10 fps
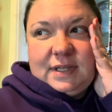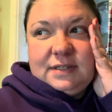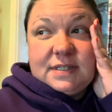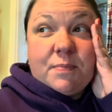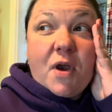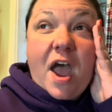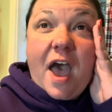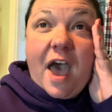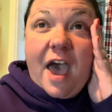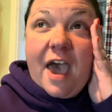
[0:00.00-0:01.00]

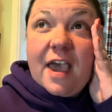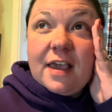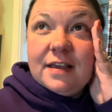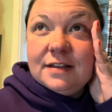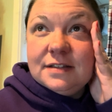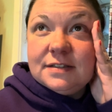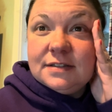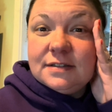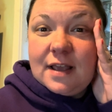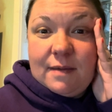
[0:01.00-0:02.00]

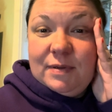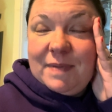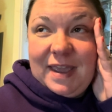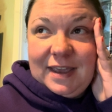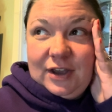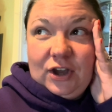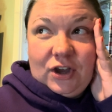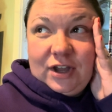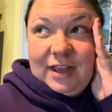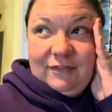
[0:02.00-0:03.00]
Surprise! I've been making a
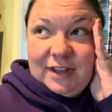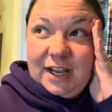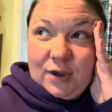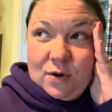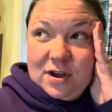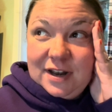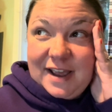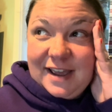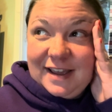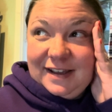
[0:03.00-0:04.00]
cooking video all
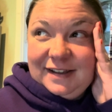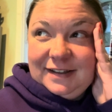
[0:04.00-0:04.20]
day.